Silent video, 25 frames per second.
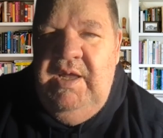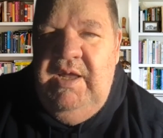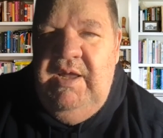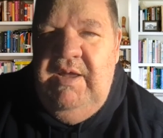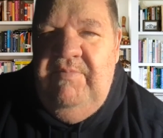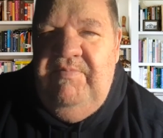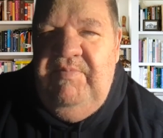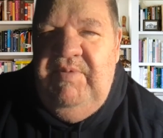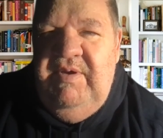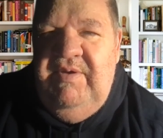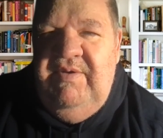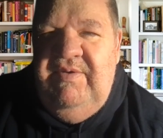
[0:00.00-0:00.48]

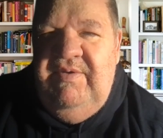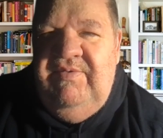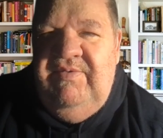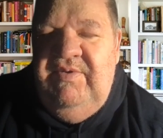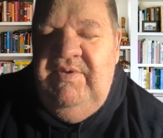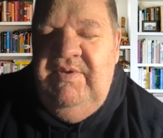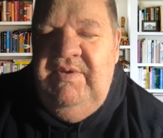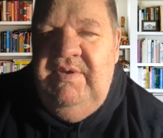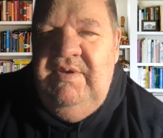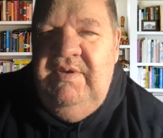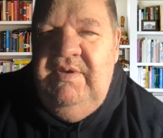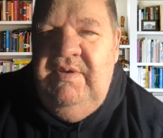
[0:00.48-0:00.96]
a
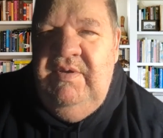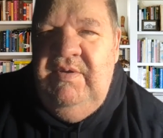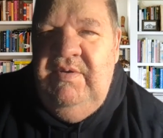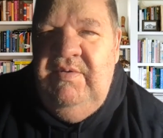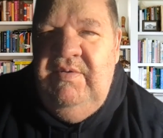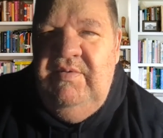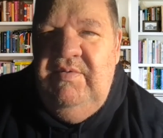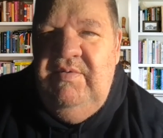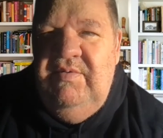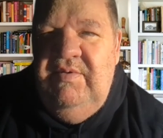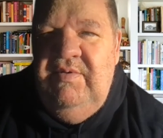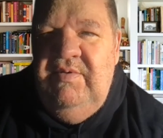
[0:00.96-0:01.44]
person
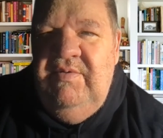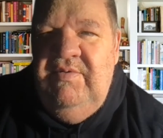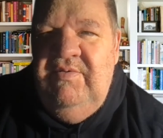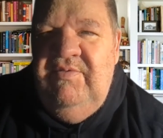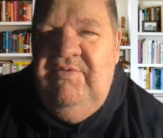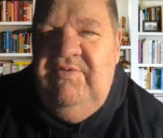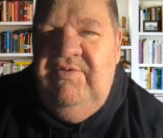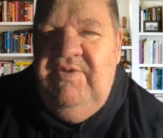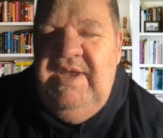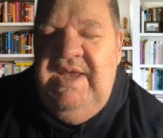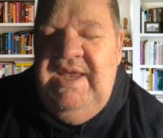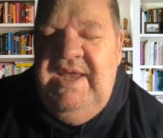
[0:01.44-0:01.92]
who who
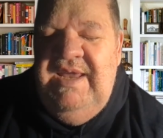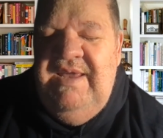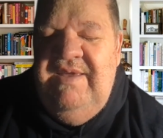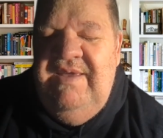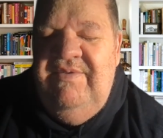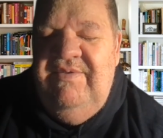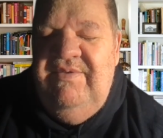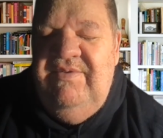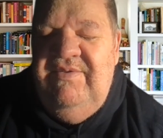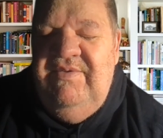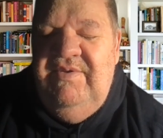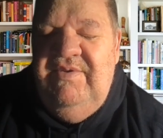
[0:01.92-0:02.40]

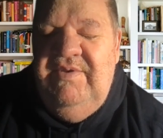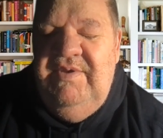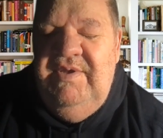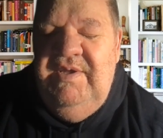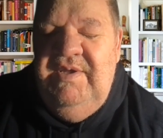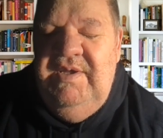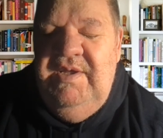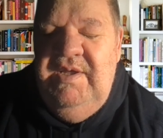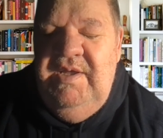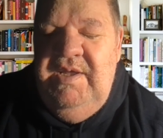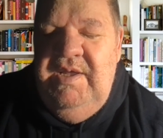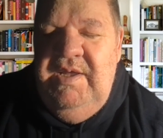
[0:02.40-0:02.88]
shares,
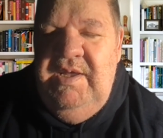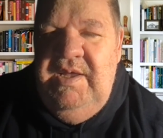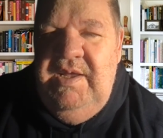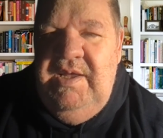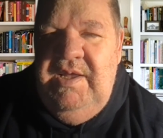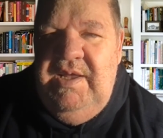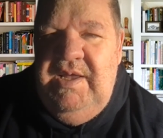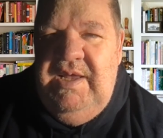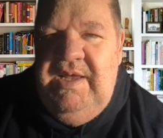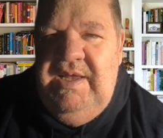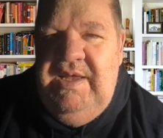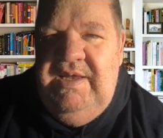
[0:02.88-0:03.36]

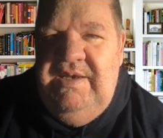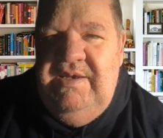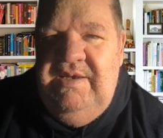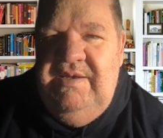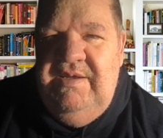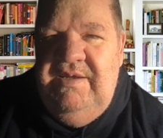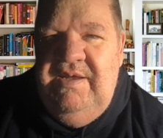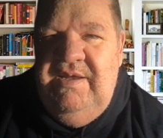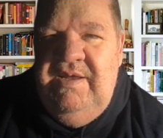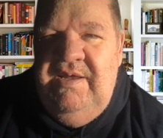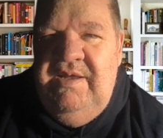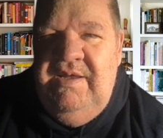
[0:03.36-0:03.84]
and
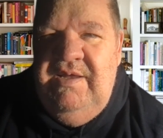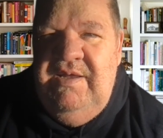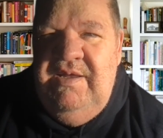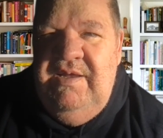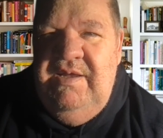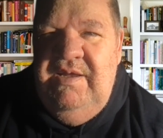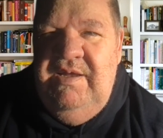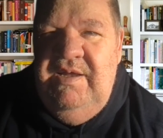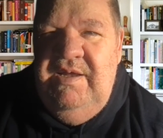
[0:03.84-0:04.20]
uh,